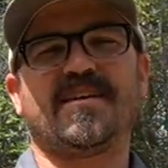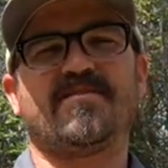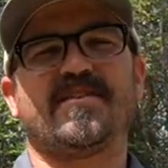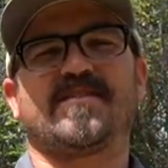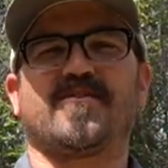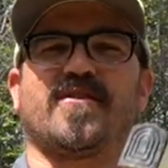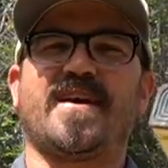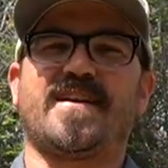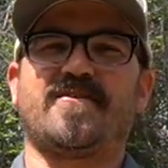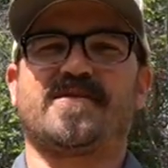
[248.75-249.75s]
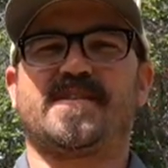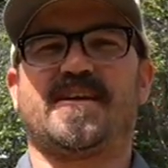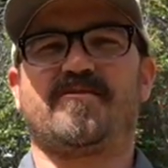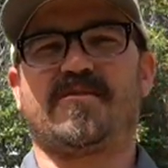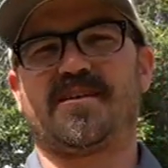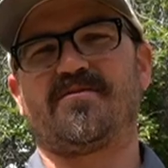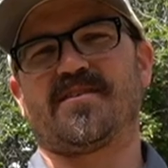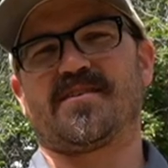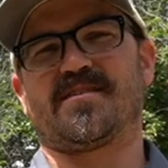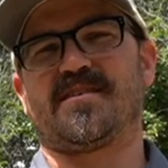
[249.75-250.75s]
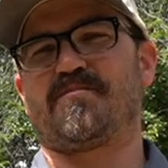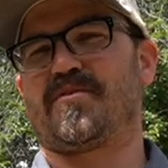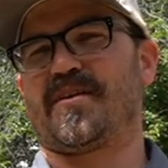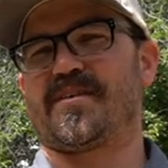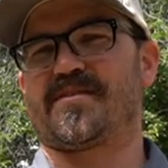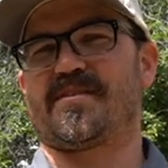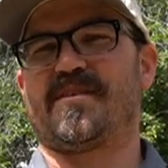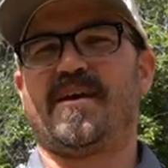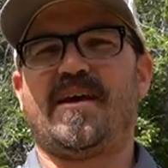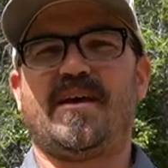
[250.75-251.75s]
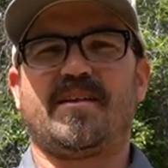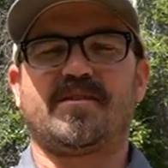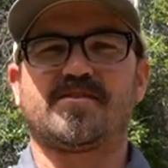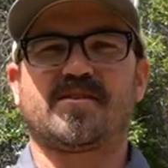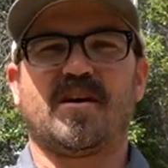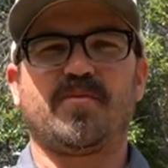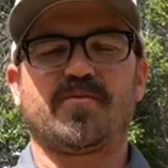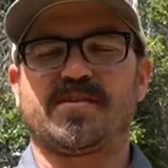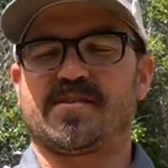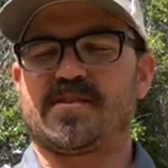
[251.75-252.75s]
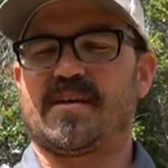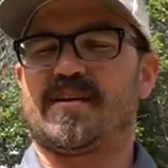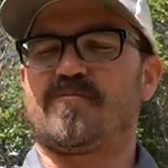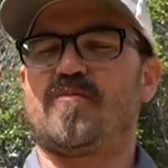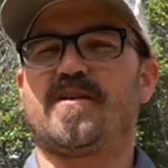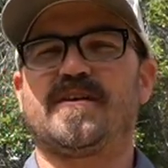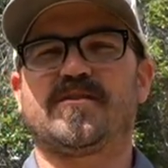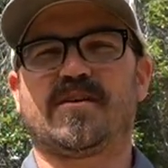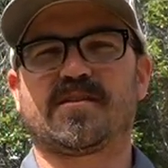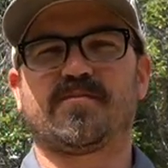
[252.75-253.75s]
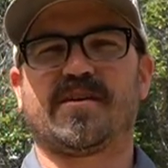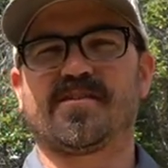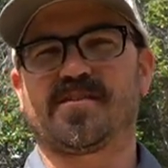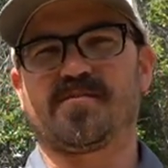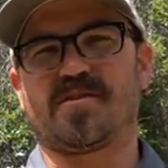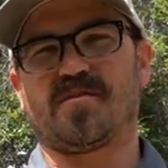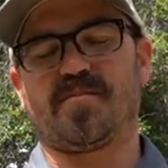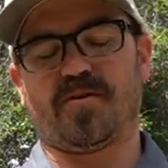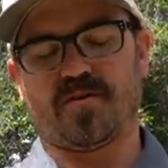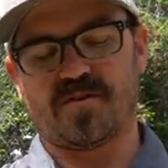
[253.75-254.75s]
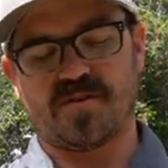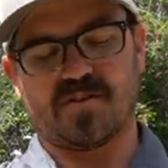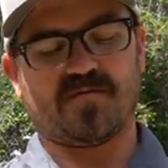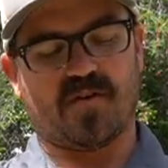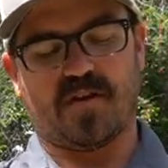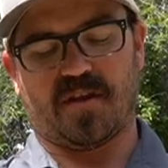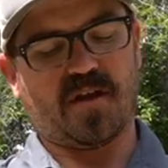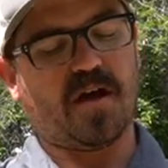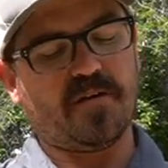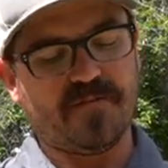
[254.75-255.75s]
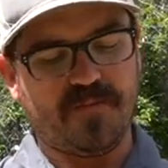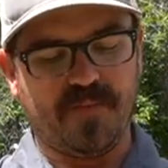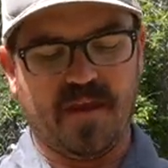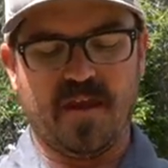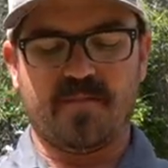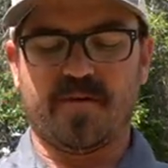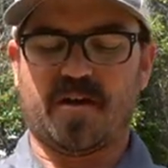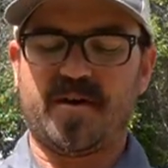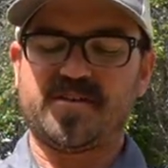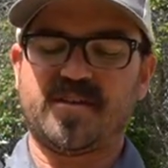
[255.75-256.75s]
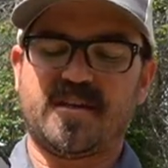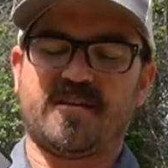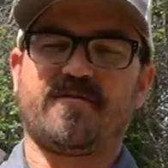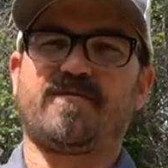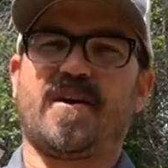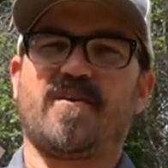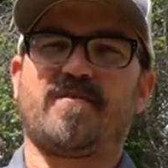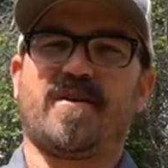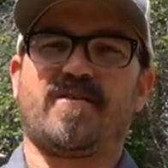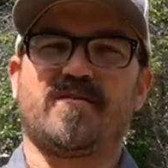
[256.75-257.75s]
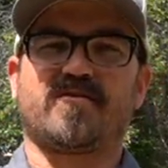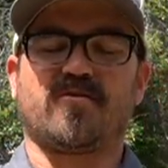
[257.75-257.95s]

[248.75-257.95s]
to give these a grade, I would say I'd give it a C+. And there's a couple reasons for that. One, I talked about some of the components just falling off. But I'm actually getting a fair amount of